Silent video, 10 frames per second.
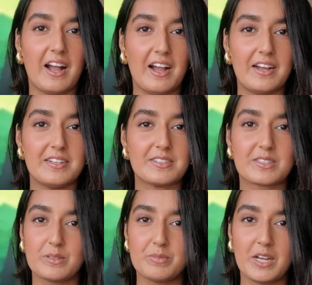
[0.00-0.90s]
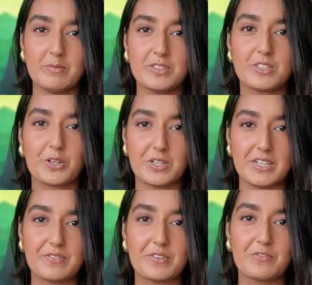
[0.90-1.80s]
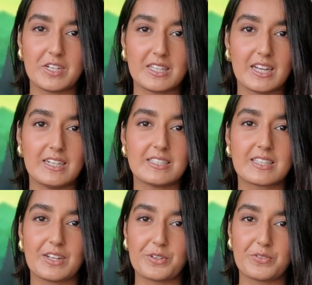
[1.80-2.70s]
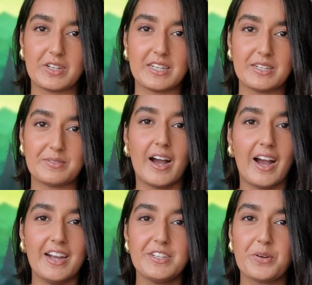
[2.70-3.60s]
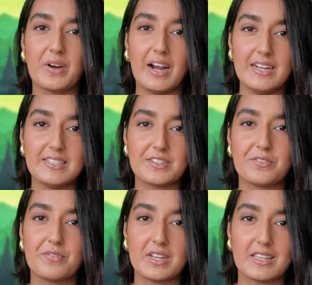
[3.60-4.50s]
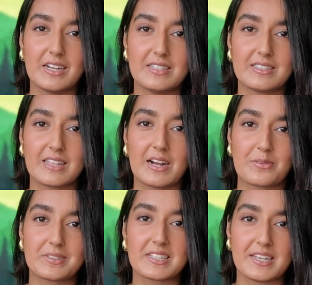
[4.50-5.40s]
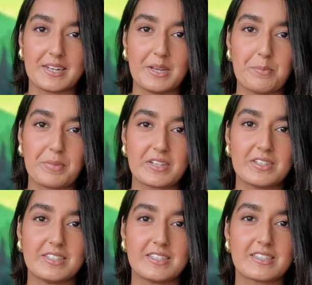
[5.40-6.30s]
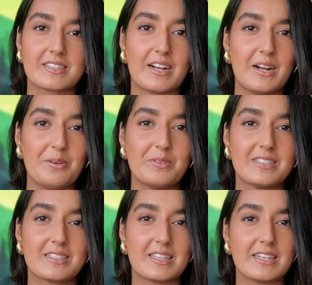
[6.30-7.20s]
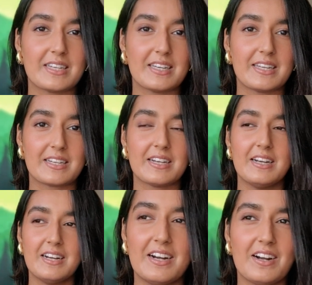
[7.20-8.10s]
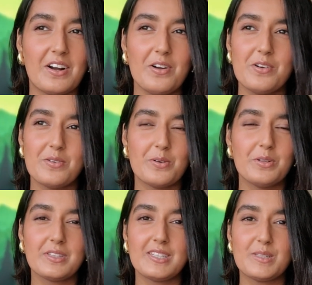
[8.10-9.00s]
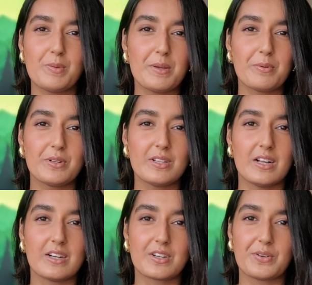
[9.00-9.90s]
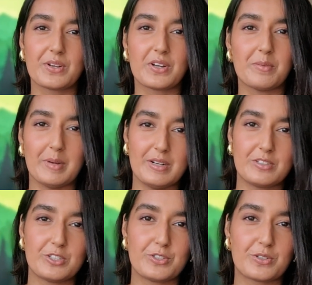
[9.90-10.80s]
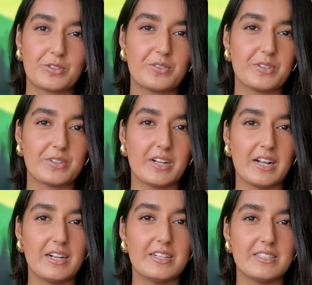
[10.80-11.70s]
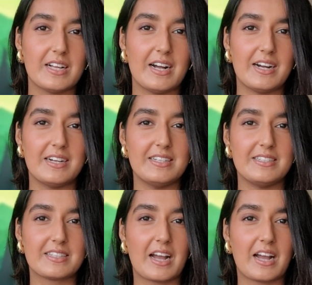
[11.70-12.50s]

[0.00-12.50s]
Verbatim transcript: and sometimes you don't even realize that you're in it. I know I didn't realize that I was in it because I was thinking, oh, all these people are going on about tutorial hell and